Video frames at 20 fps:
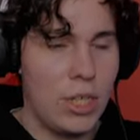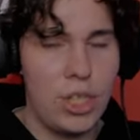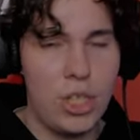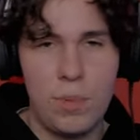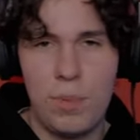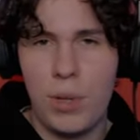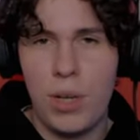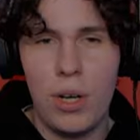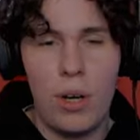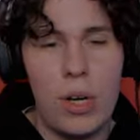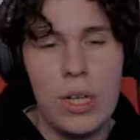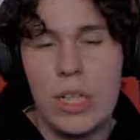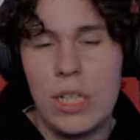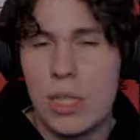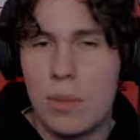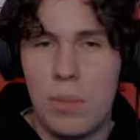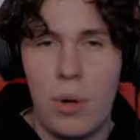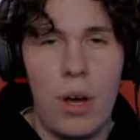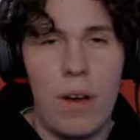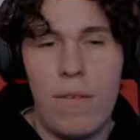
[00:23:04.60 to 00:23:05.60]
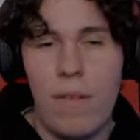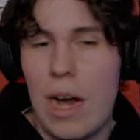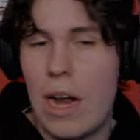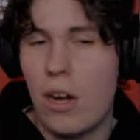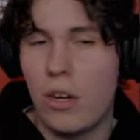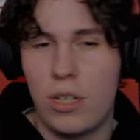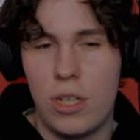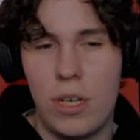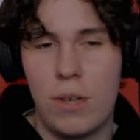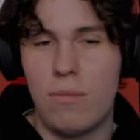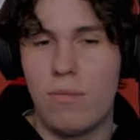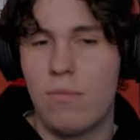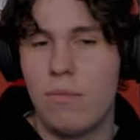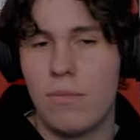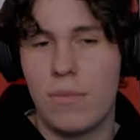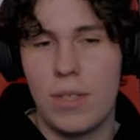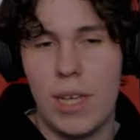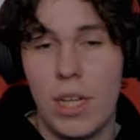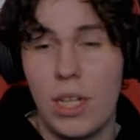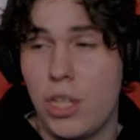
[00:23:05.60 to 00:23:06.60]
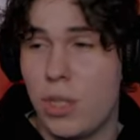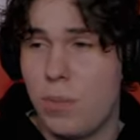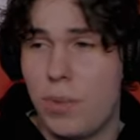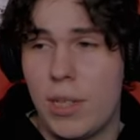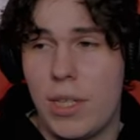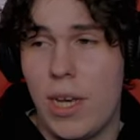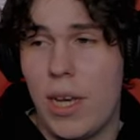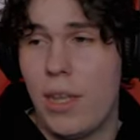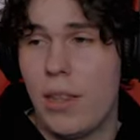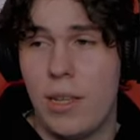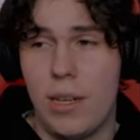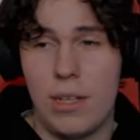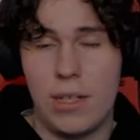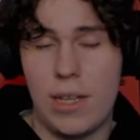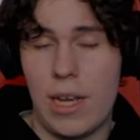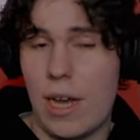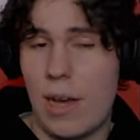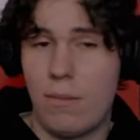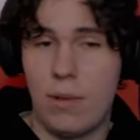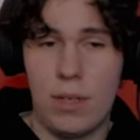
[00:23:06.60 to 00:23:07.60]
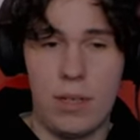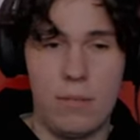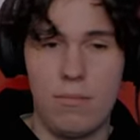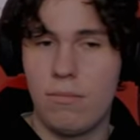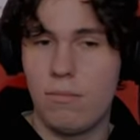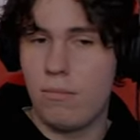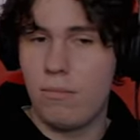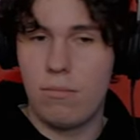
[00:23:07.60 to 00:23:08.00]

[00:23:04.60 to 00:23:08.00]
Just put it on in Spotify or something and just pretend that it's happening.